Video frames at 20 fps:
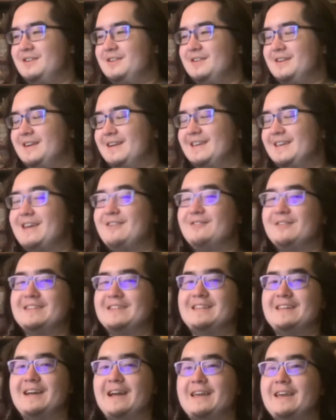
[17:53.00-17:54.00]
I can't
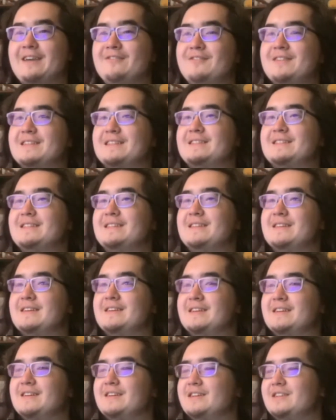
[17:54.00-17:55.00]
wait to see
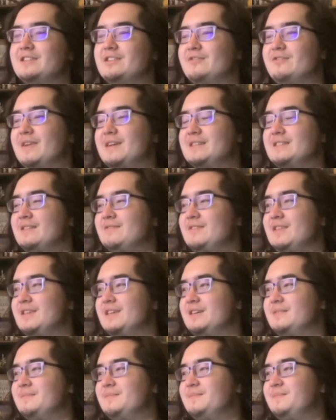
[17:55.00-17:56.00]
the rest of
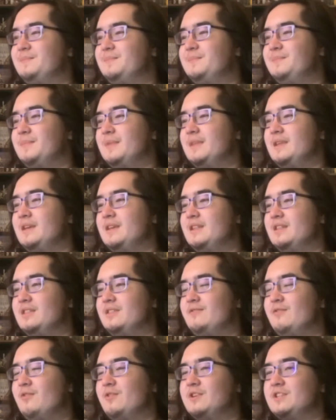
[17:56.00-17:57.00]
the
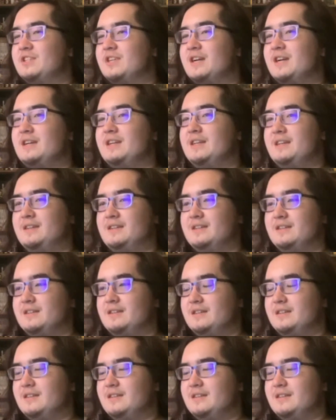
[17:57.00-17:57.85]
four shining